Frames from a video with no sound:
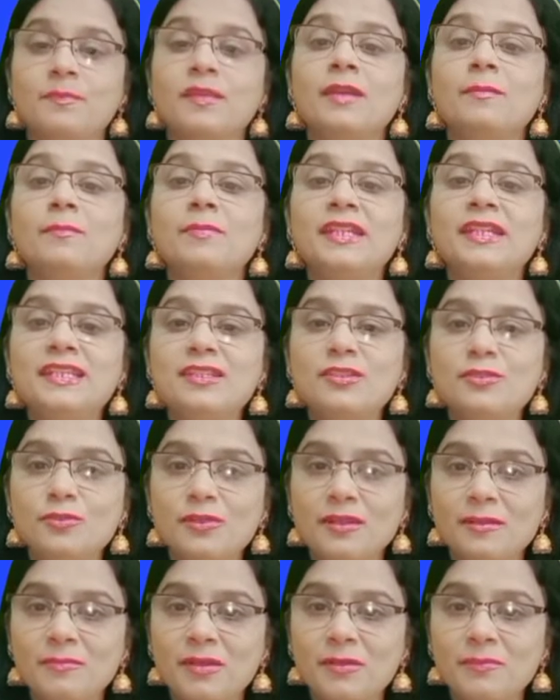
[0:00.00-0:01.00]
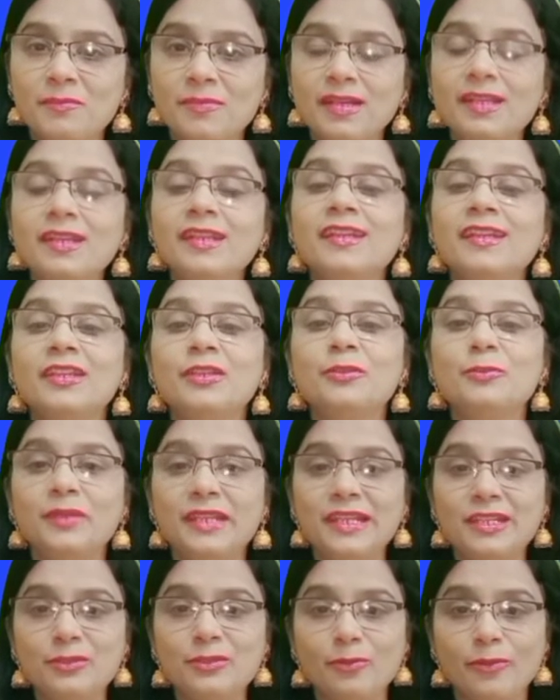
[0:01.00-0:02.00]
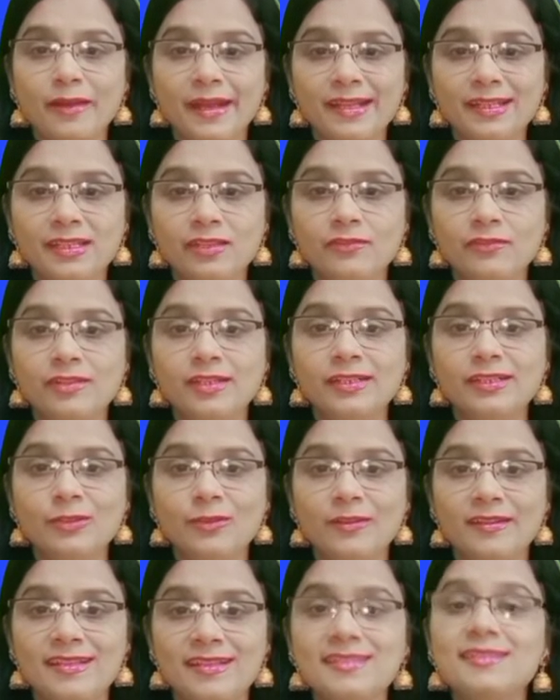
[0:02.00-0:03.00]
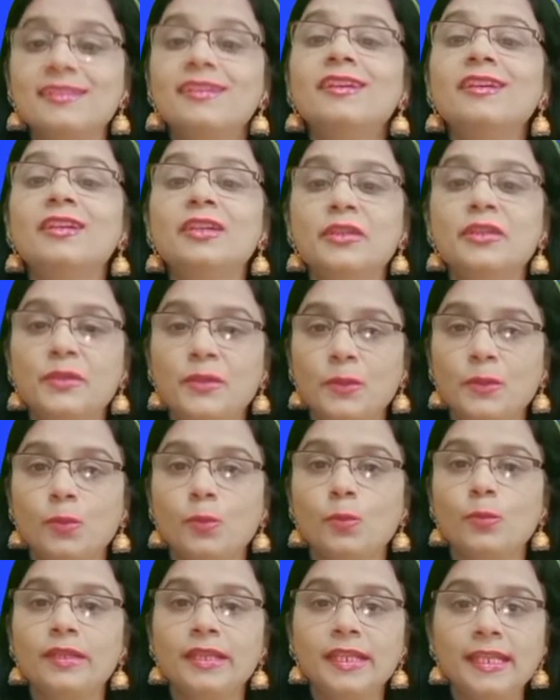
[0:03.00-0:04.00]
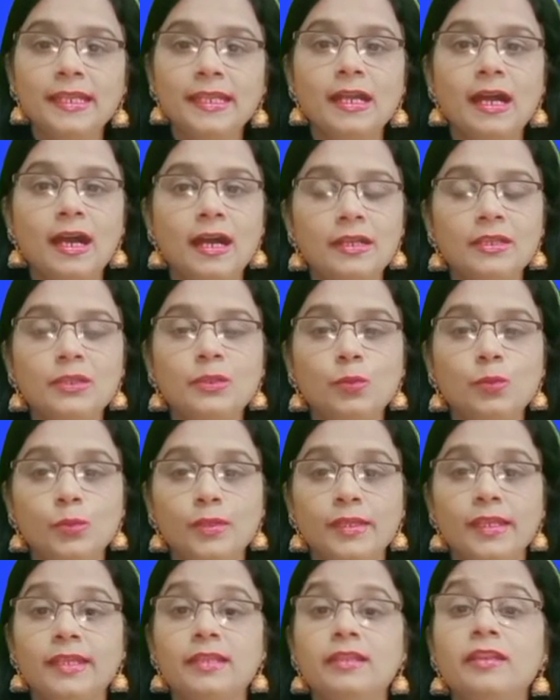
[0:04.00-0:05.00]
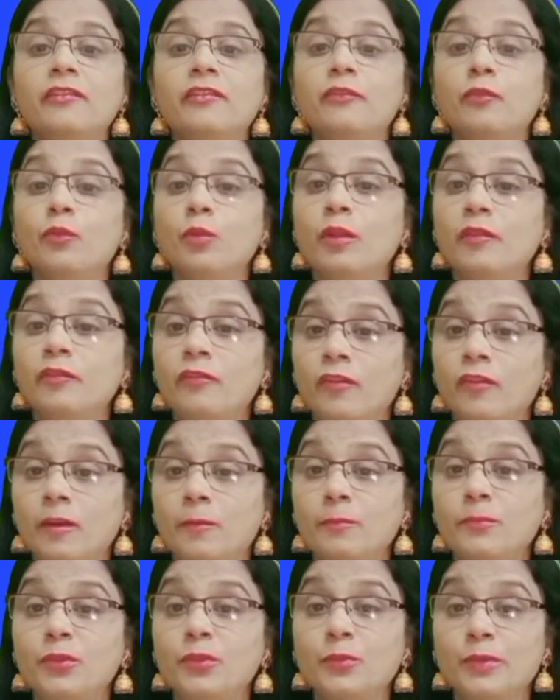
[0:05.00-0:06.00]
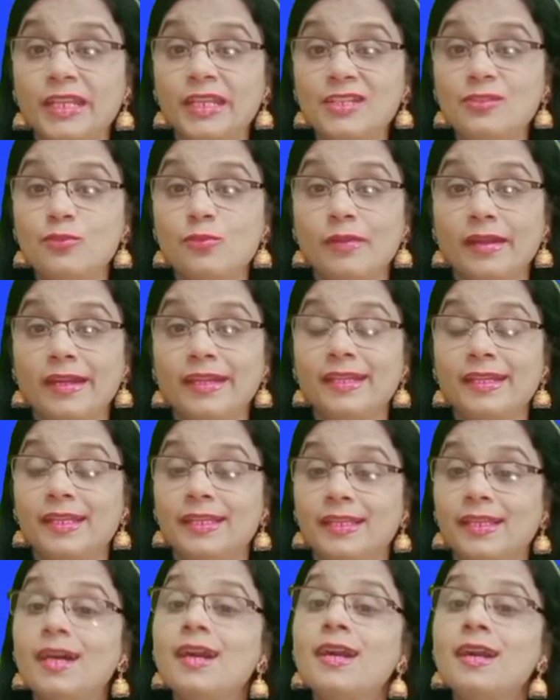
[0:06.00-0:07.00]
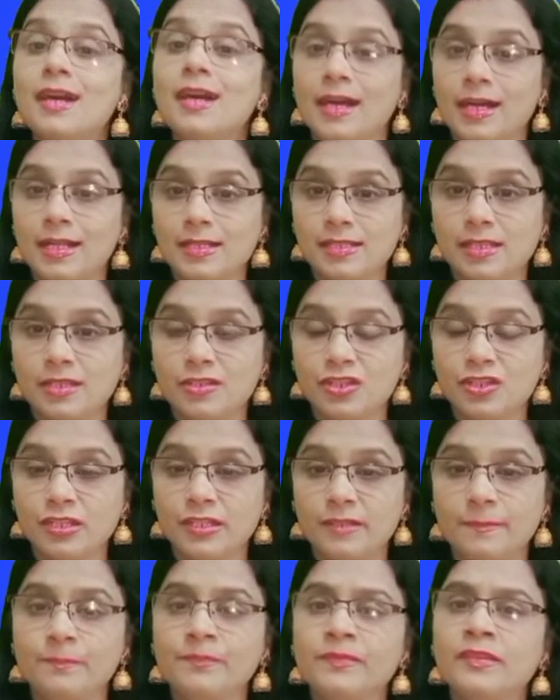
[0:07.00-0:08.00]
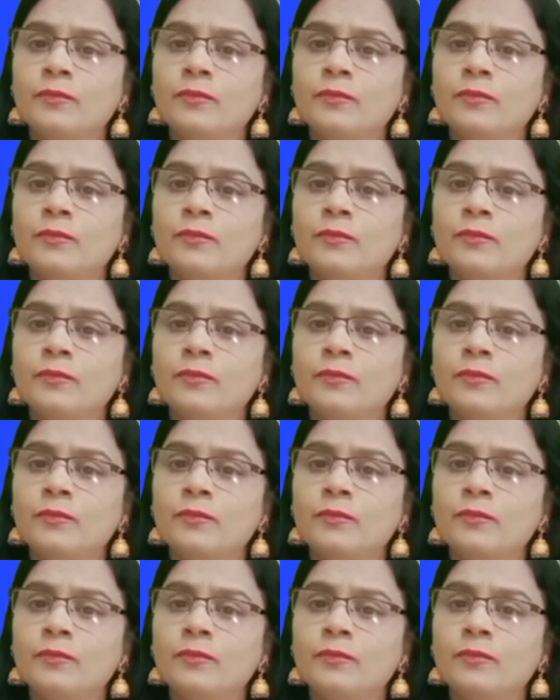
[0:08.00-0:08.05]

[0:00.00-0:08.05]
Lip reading: Please do remember, you need to write the word called as the true, T-R-U-E. The full form you need to write in the answer sheet.